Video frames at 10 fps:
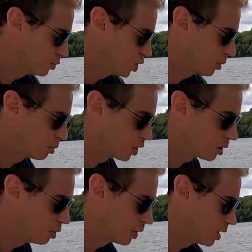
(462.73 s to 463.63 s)
drop a
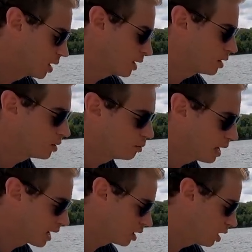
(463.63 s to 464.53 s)
marker buoy on it,
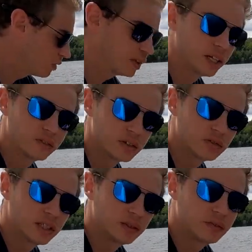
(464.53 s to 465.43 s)
back off
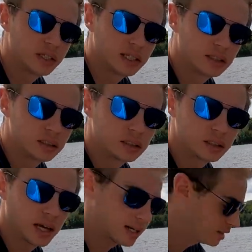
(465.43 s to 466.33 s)
10-15 feet,
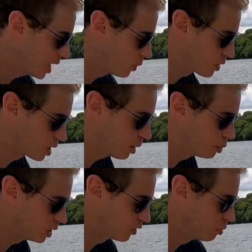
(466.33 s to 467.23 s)
cast at it with a
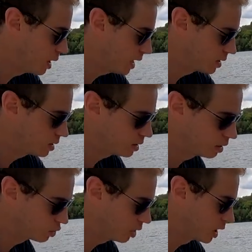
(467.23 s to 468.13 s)
couple different baits, you
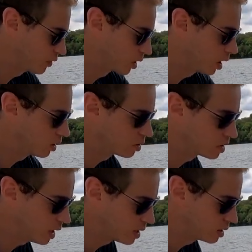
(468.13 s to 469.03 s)
know, try different
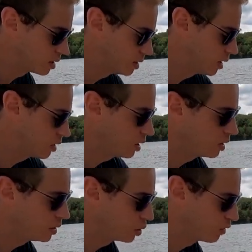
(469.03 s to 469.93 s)
colors, sizes, etc.
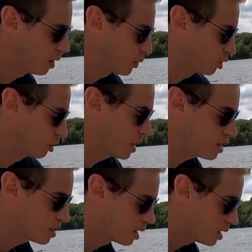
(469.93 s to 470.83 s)
until you find what they're
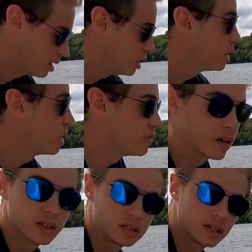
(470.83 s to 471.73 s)
biting, and if
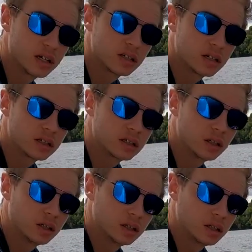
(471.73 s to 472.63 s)
nothing's there, then
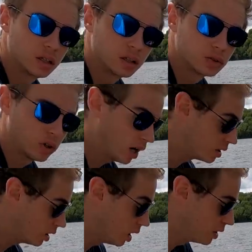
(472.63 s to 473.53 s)
try
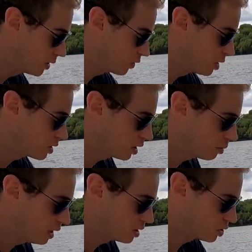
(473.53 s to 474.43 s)
a different
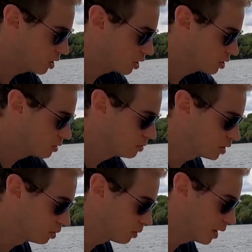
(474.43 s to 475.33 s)
piece of structure.
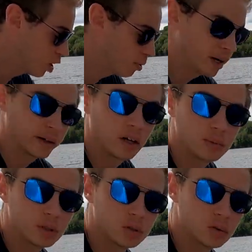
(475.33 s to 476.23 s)
So I hope I could
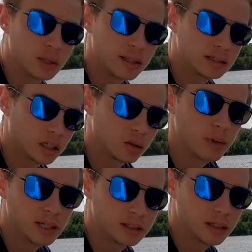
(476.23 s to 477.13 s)
help you at least a little
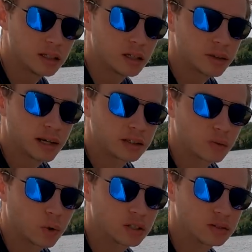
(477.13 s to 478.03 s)
bit, and thanks
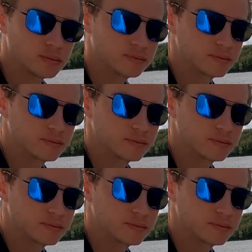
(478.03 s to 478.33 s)
for watching.